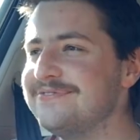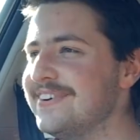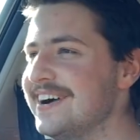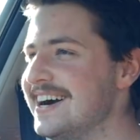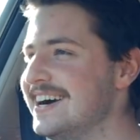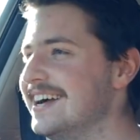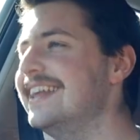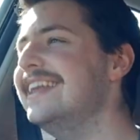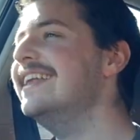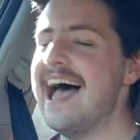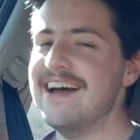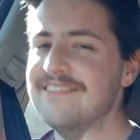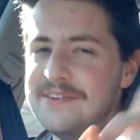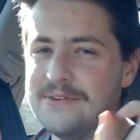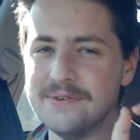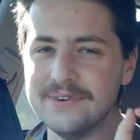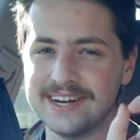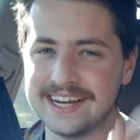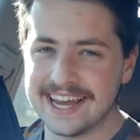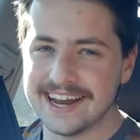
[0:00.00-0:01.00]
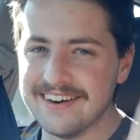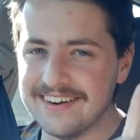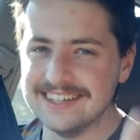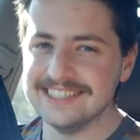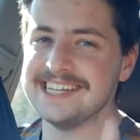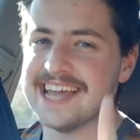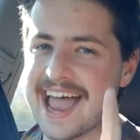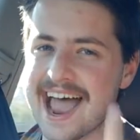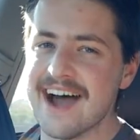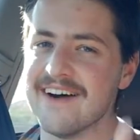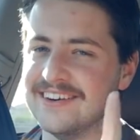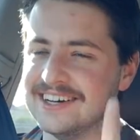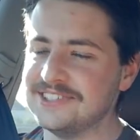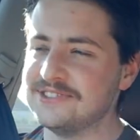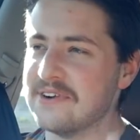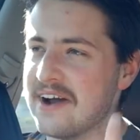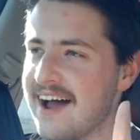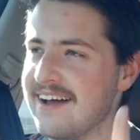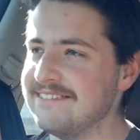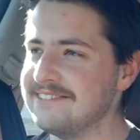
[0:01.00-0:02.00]
fun. And we will get on to how it
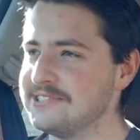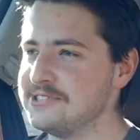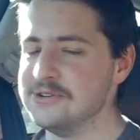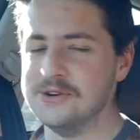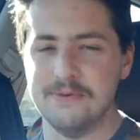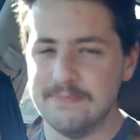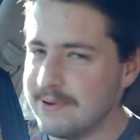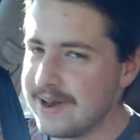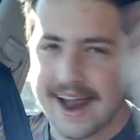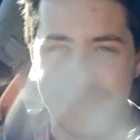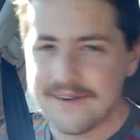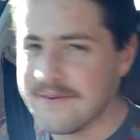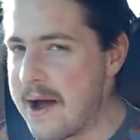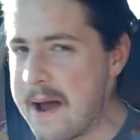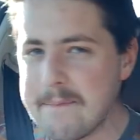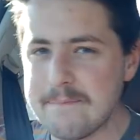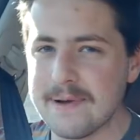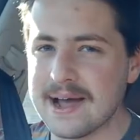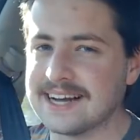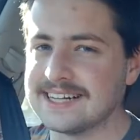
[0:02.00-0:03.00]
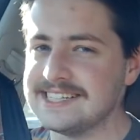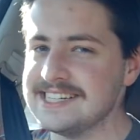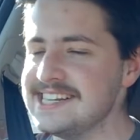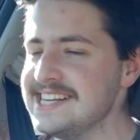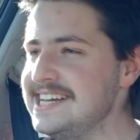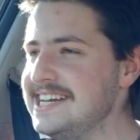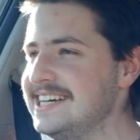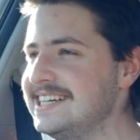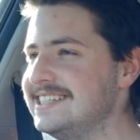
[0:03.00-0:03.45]
drives soon. But anyway, back to the